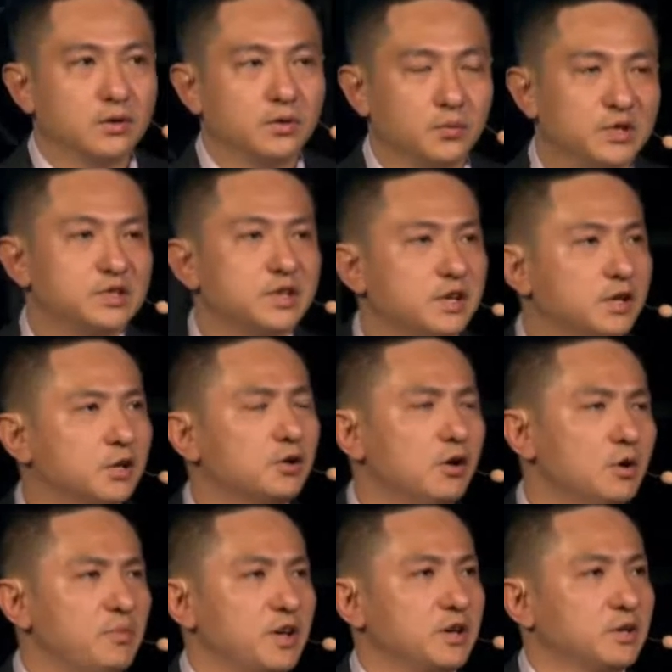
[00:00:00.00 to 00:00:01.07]
With the
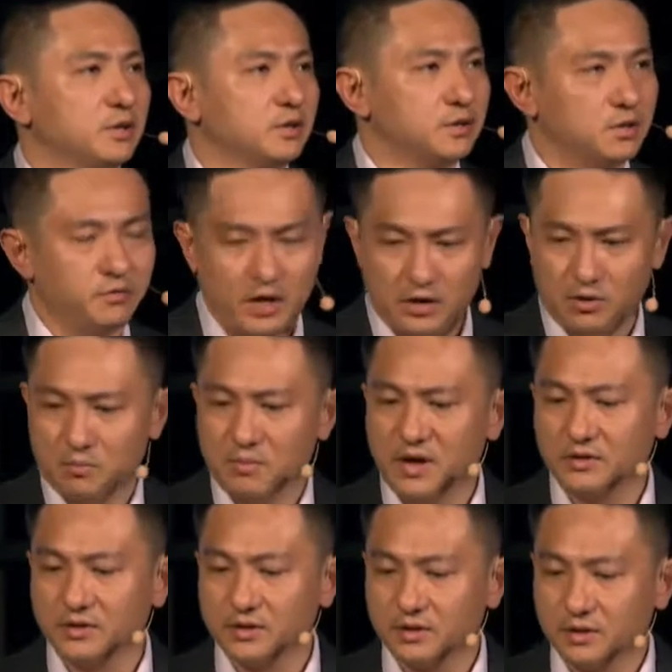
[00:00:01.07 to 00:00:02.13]
economic
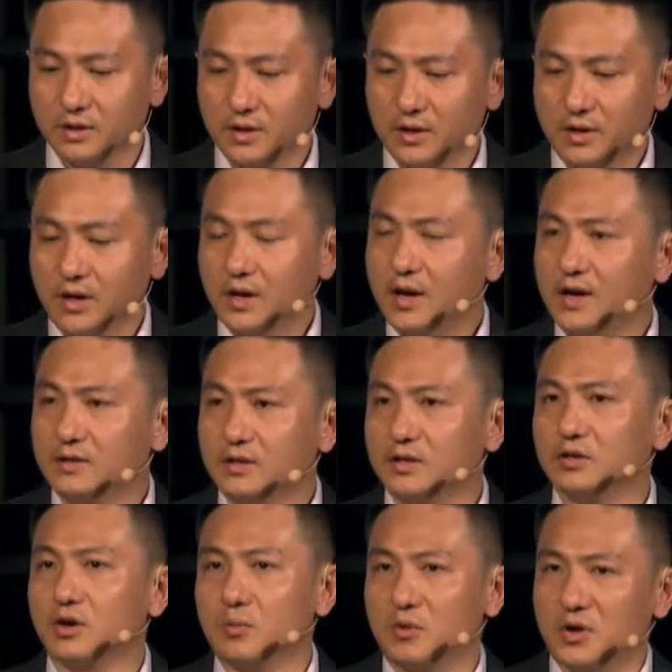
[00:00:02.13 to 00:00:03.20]
development and
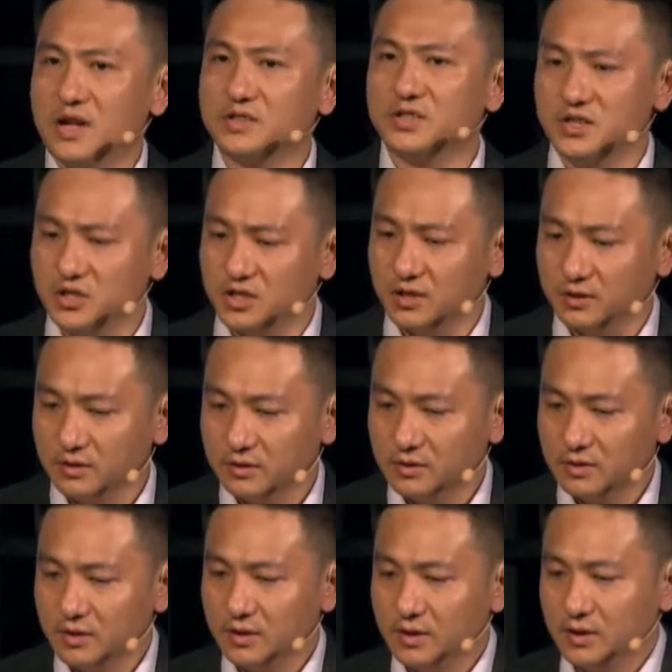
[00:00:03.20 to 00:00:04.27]
the globalization,
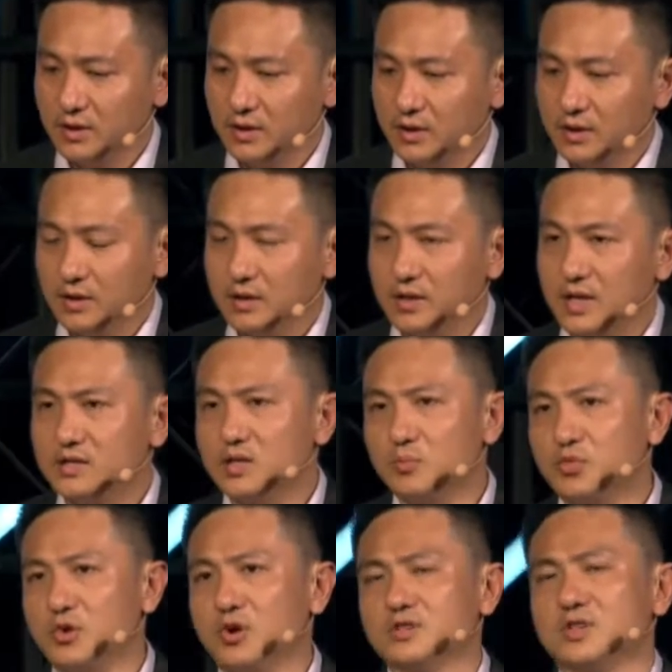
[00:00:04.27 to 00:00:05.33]
there's
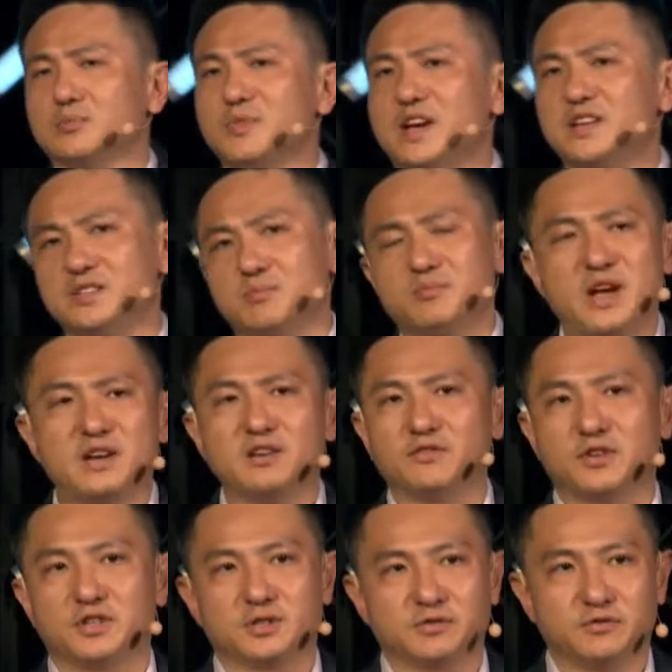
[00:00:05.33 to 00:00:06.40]
brought amazing
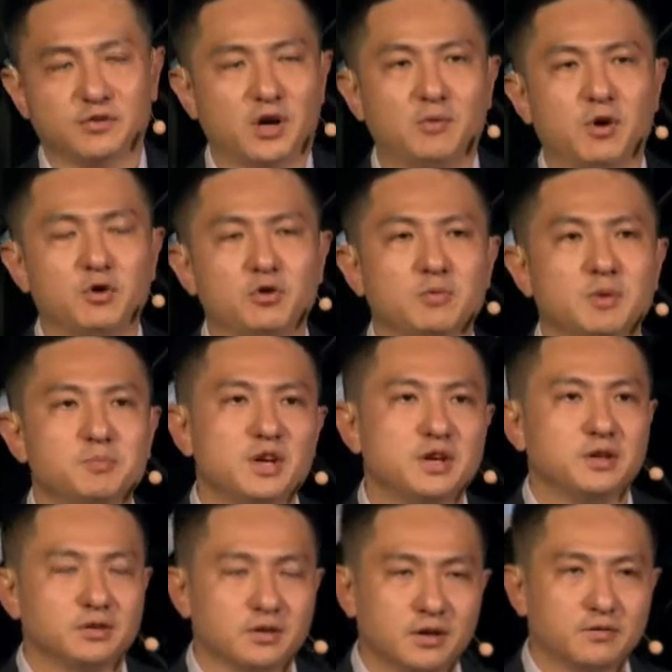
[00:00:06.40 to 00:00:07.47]
benefits for our human
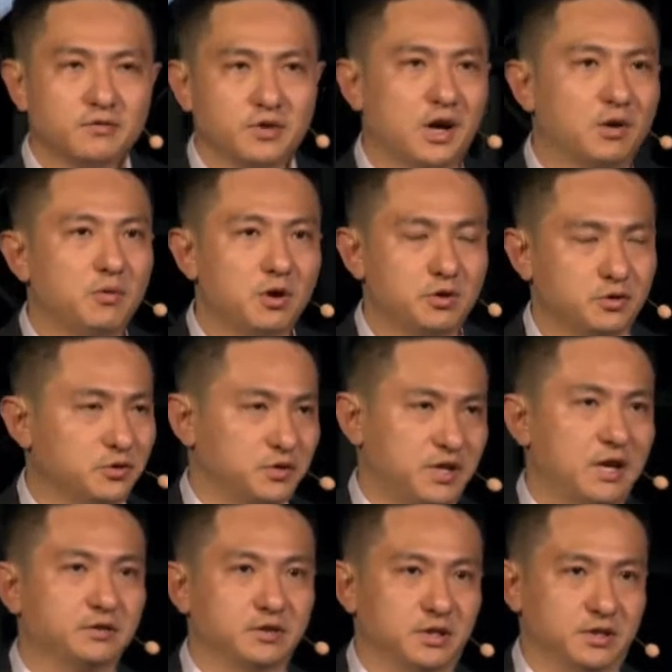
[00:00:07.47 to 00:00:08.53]
beings, for our
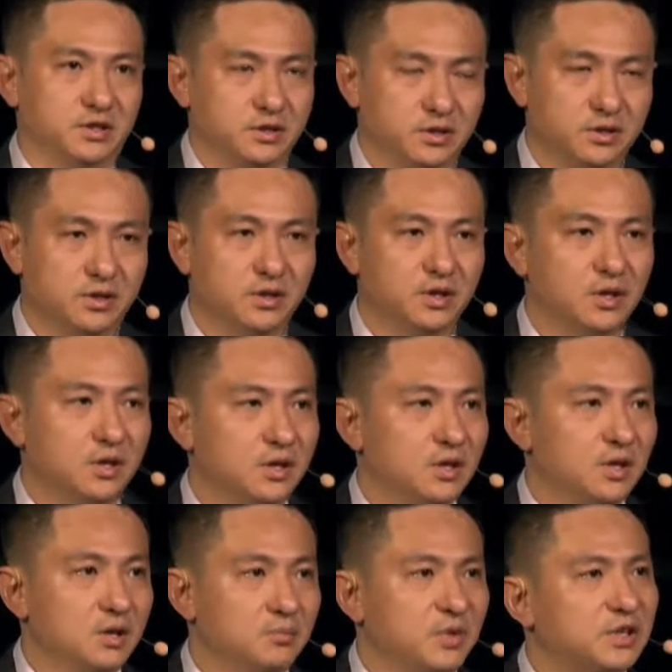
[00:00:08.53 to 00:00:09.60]
societies,
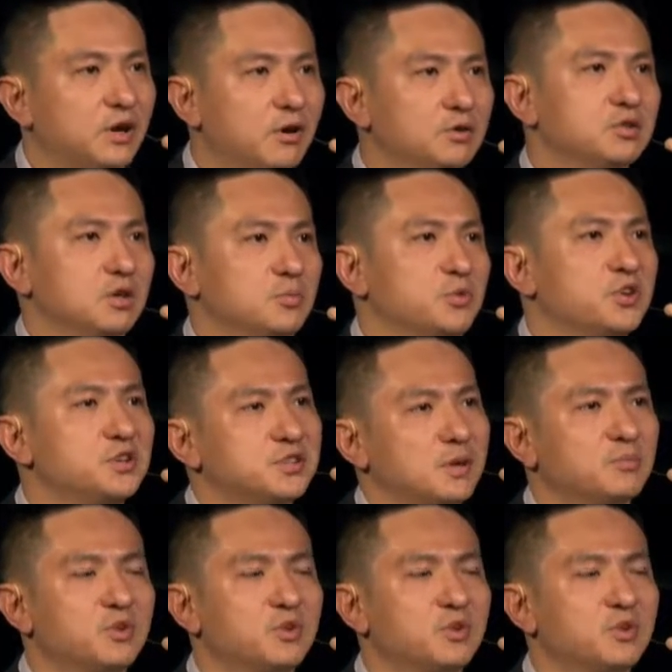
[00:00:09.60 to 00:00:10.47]
but also brings some